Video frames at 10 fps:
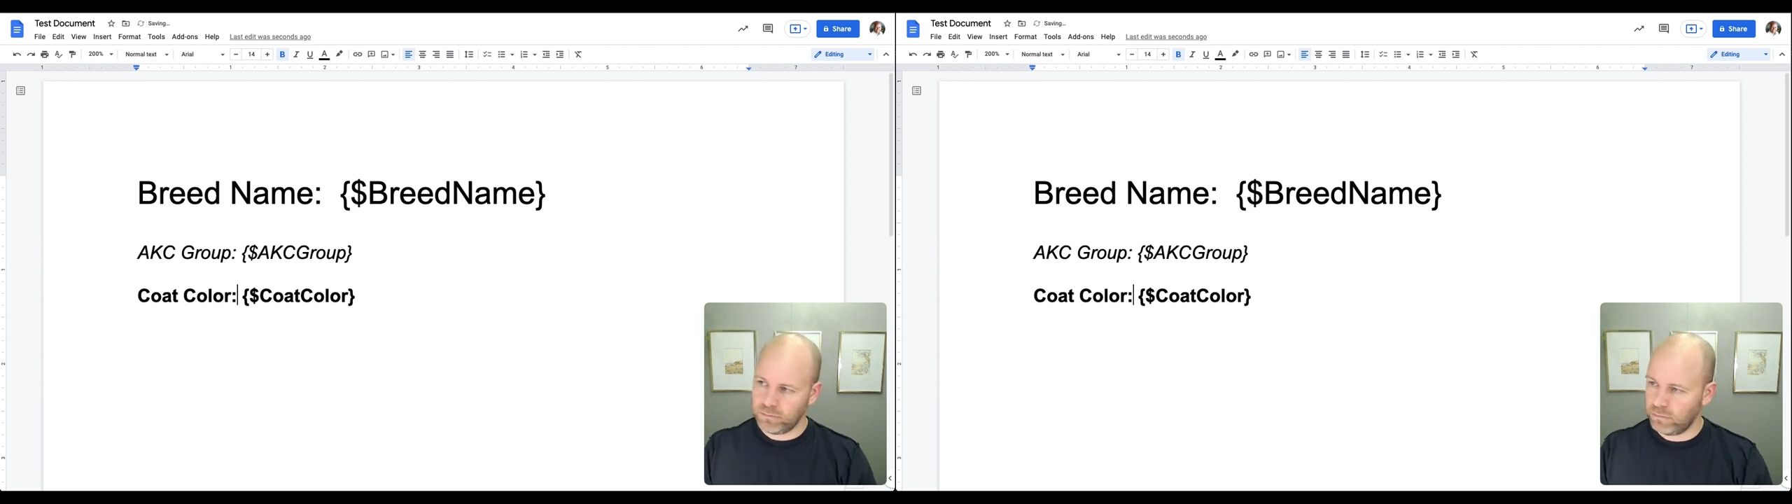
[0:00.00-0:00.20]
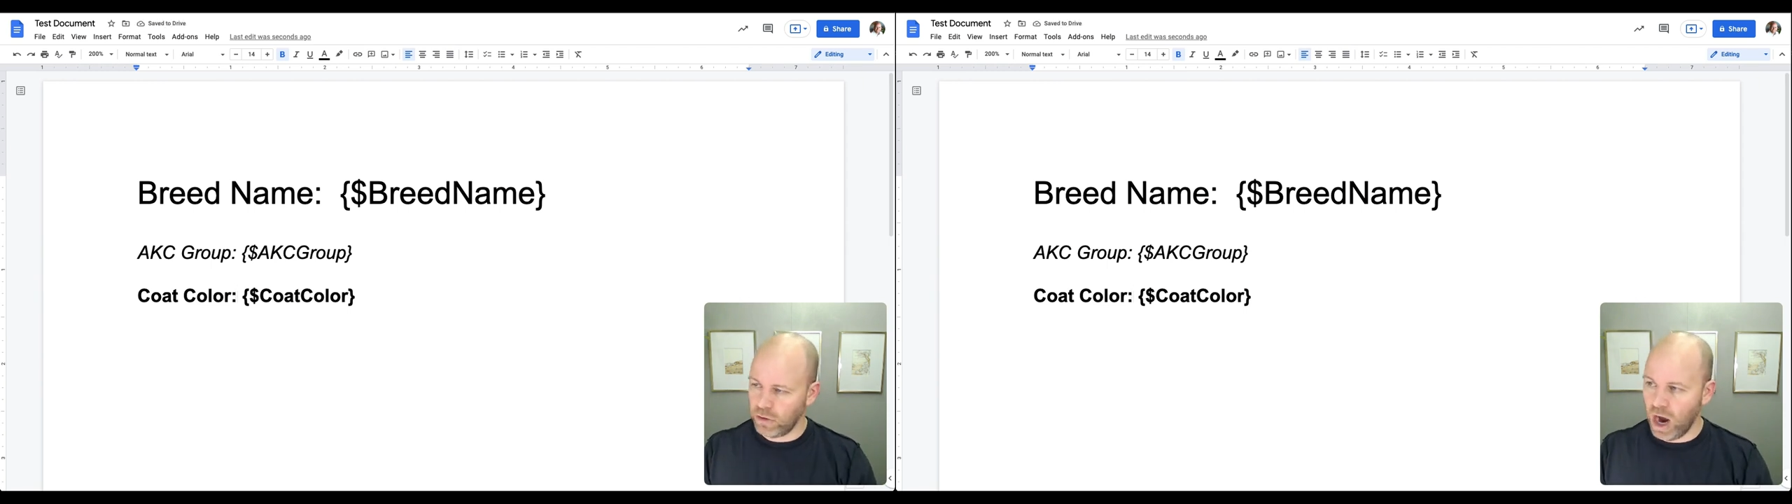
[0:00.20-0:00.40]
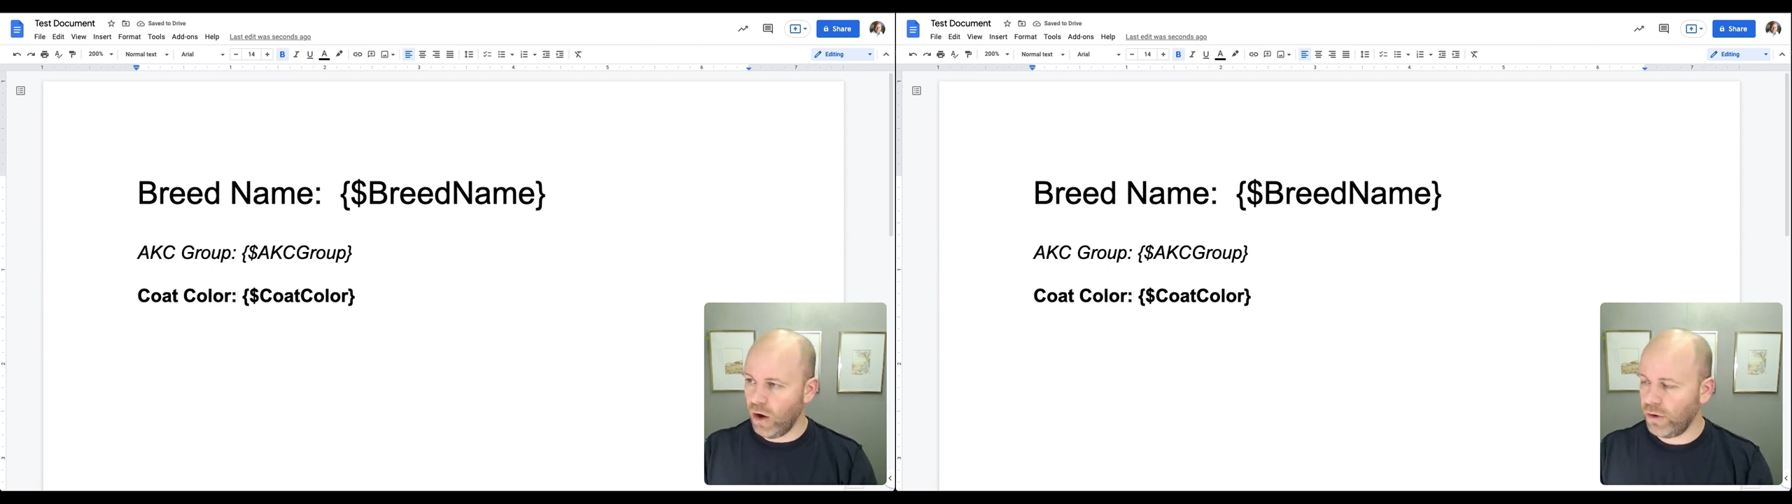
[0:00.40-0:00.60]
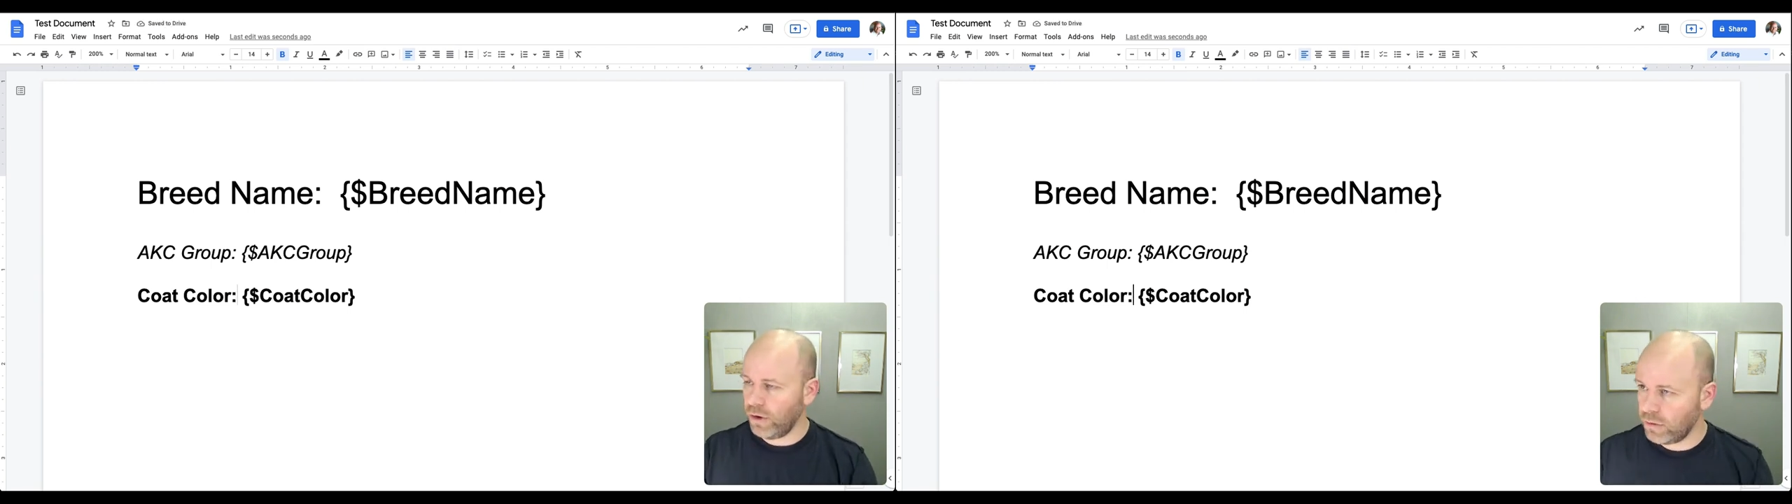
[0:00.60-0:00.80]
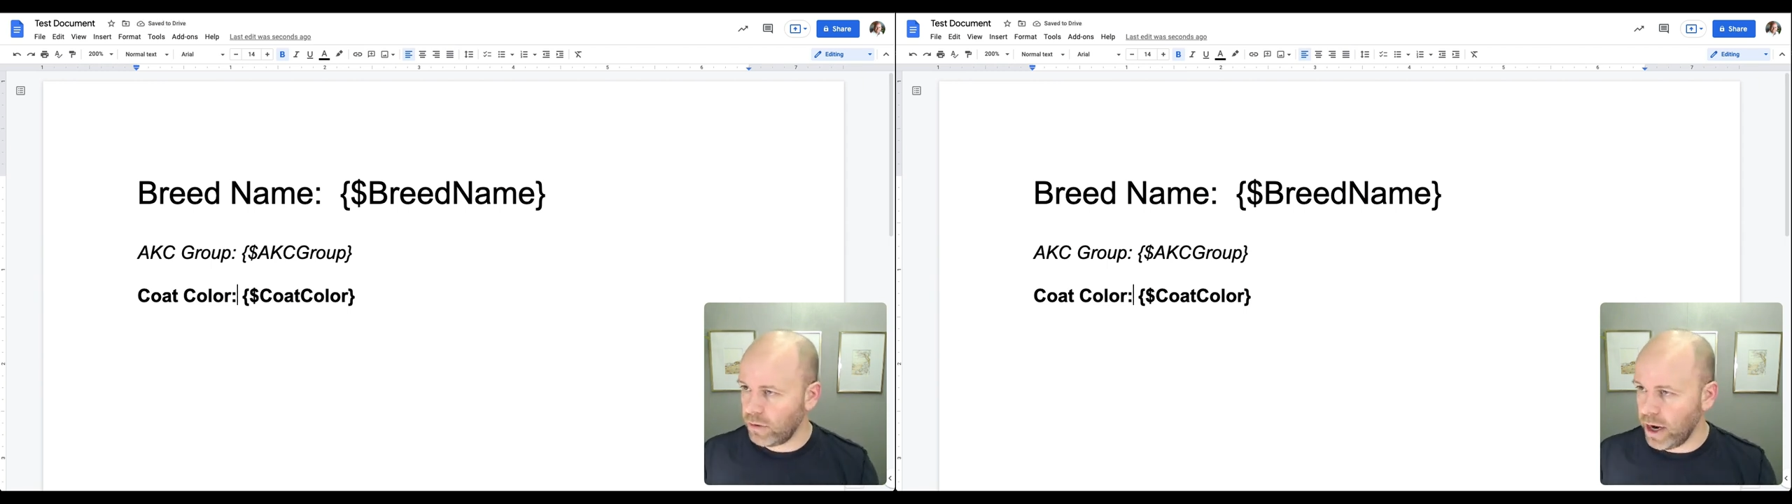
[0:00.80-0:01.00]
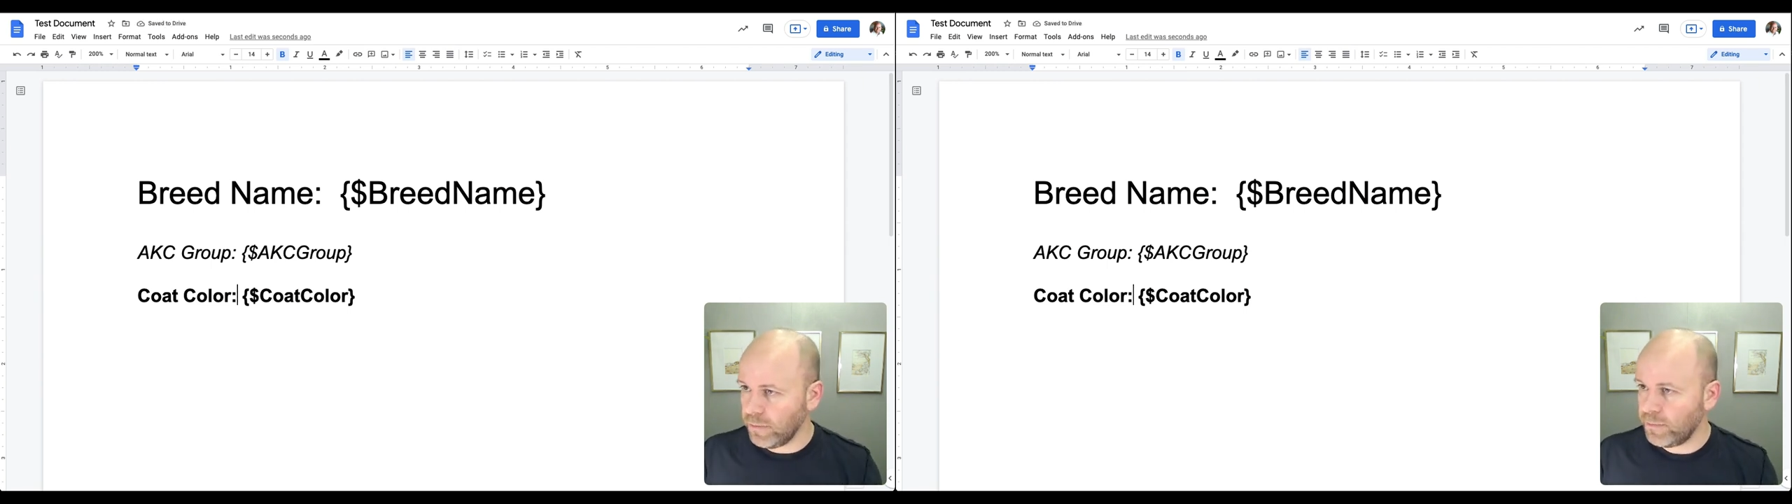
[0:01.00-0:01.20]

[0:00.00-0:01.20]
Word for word: brown, right?